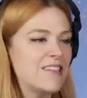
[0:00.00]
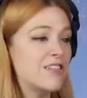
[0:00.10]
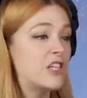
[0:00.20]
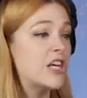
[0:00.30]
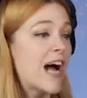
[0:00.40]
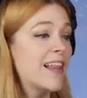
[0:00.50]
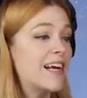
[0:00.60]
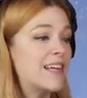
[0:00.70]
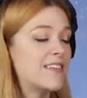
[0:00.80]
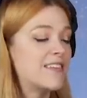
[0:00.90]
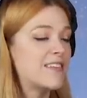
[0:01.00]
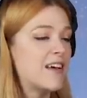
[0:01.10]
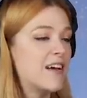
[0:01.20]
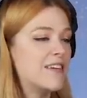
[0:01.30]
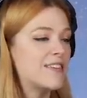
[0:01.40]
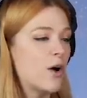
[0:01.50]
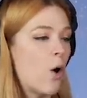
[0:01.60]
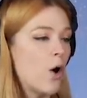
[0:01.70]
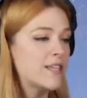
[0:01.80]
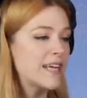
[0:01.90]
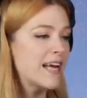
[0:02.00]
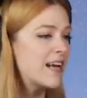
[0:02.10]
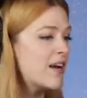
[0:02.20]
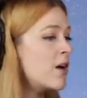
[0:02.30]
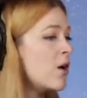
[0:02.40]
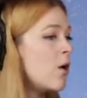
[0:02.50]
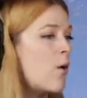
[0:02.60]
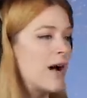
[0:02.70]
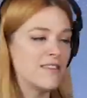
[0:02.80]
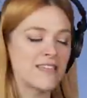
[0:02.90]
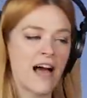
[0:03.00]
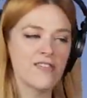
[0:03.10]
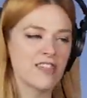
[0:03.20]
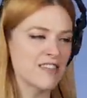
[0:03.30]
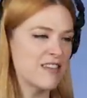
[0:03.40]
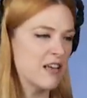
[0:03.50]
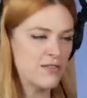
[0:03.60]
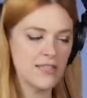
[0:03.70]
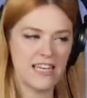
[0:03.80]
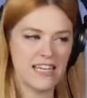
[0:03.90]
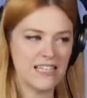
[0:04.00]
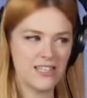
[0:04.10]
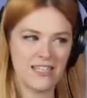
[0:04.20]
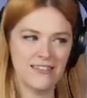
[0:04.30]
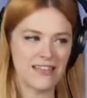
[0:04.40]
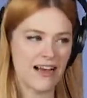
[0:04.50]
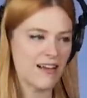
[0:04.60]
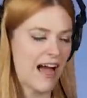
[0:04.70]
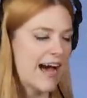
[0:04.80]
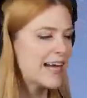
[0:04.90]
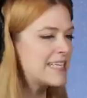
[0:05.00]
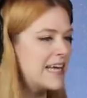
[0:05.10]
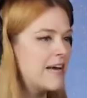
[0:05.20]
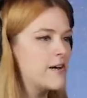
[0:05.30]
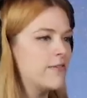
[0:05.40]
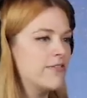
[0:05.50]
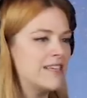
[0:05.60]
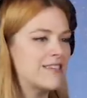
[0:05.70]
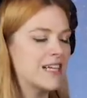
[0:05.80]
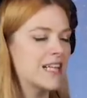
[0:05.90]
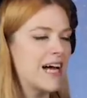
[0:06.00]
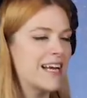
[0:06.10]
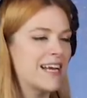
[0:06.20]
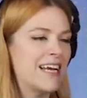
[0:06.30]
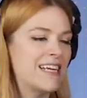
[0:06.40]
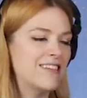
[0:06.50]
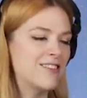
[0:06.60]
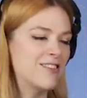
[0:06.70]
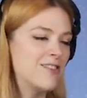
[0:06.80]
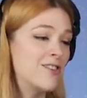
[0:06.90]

is jealous. So Holden wants to have a successful lineage. He's active, he's a glutton, and he's